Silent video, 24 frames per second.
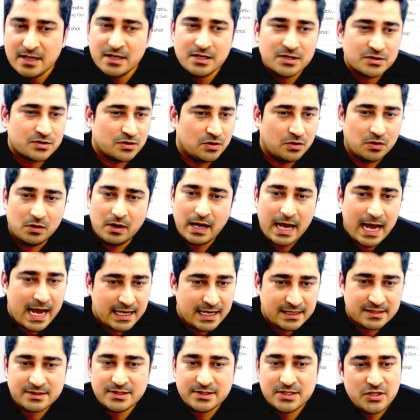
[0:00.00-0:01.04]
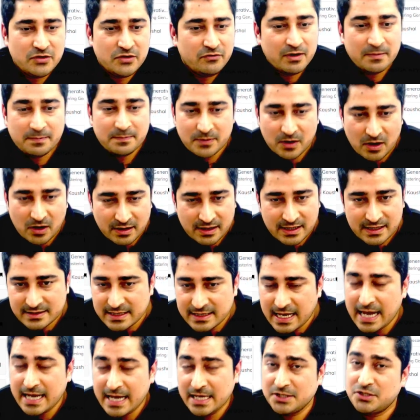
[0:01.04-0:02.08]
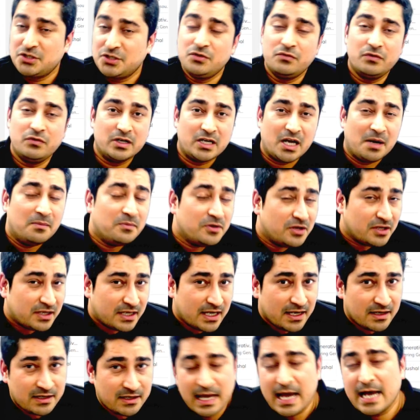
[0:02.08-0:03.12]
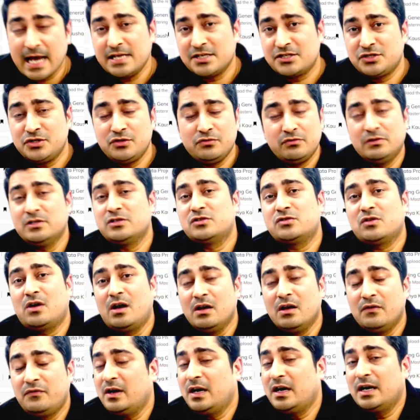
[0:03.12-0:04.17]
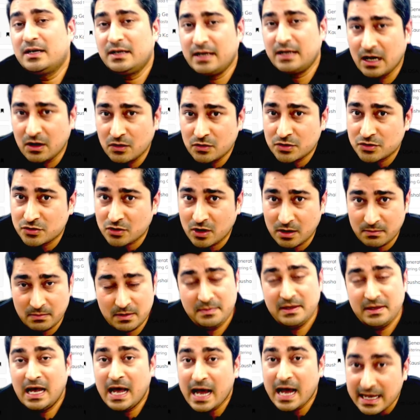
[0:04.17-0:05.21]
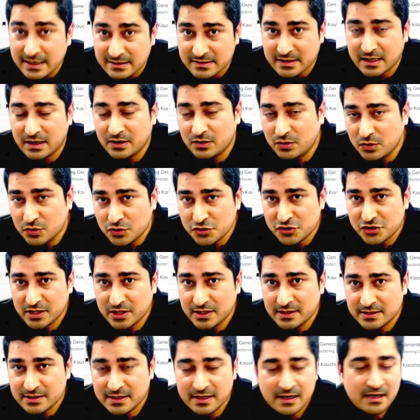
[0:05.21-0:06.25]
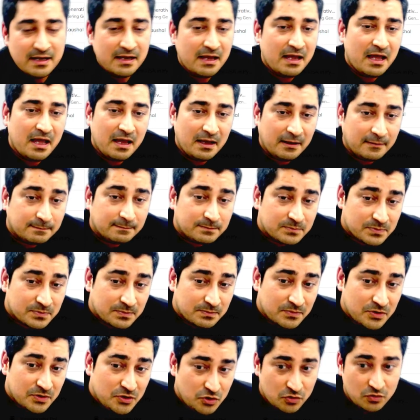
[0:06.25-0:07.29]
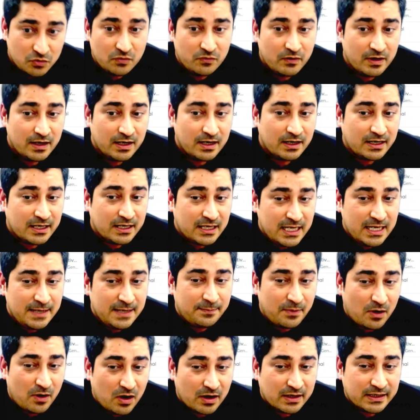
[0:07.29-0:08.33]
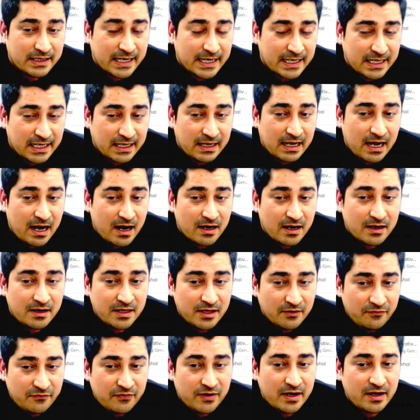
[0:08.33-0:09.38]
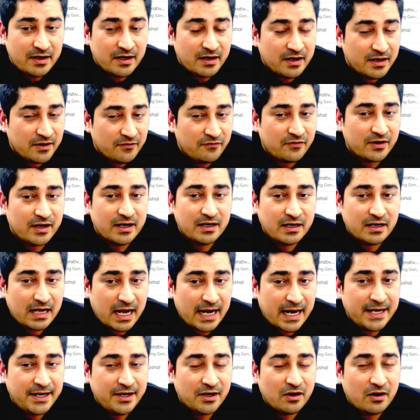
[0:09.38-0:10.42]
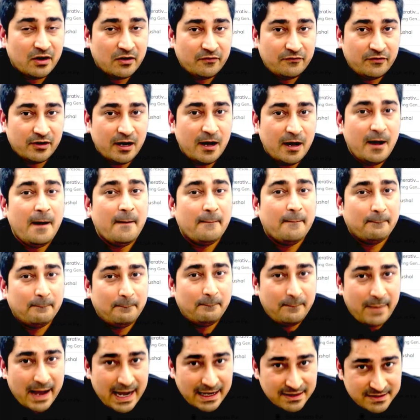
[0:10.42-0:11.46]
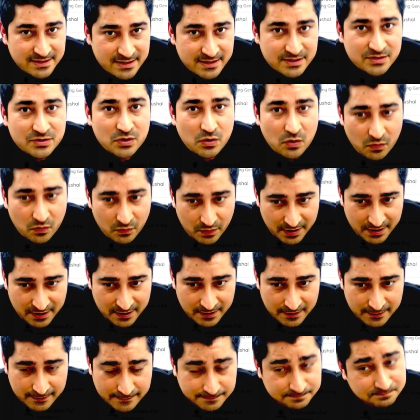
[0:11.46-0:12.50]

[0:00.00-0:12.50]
So as you will progress, as you will communicate, as you will solve a doubts or maybe ask a questions, you will keep on getting a different kind of a batches over here.